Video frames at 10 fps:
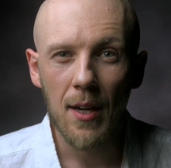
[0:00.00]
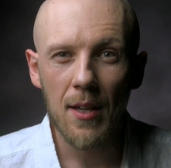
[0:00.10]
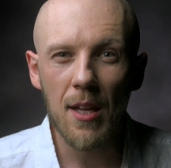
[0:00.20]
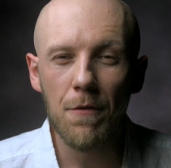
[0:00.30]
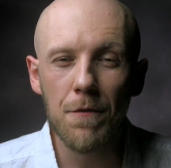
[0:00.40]

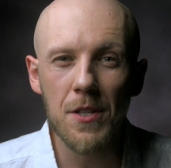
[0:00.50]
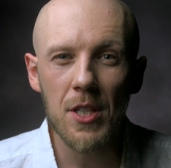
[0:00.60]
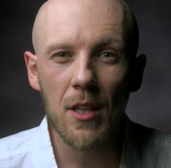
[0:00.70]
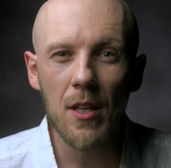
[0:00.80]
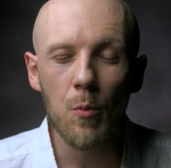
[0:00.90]
He
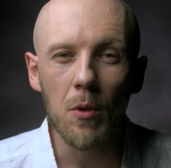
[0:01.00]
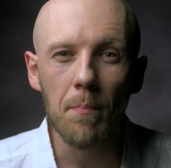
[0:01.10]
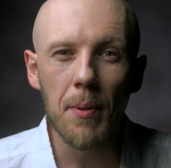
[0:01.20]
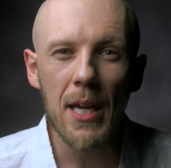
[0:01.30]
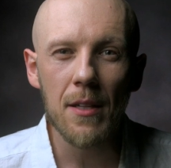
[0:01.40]
physically will
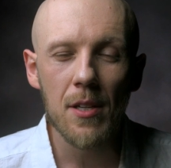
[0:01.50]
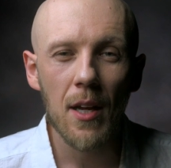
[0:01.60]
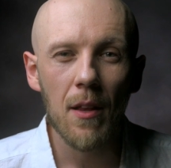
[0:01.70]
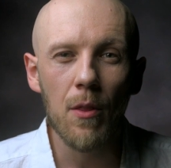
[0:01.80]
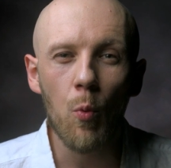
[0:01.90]
beat
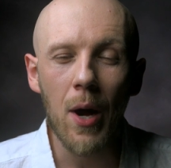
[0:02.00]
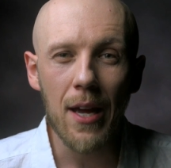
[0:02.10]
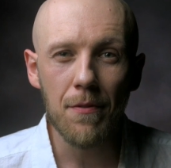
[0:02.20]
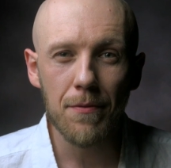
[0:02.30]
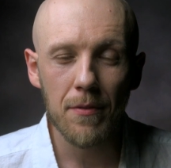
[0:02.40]
the
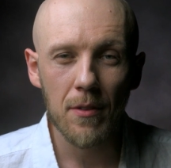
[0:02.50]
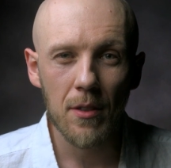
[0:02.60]
wife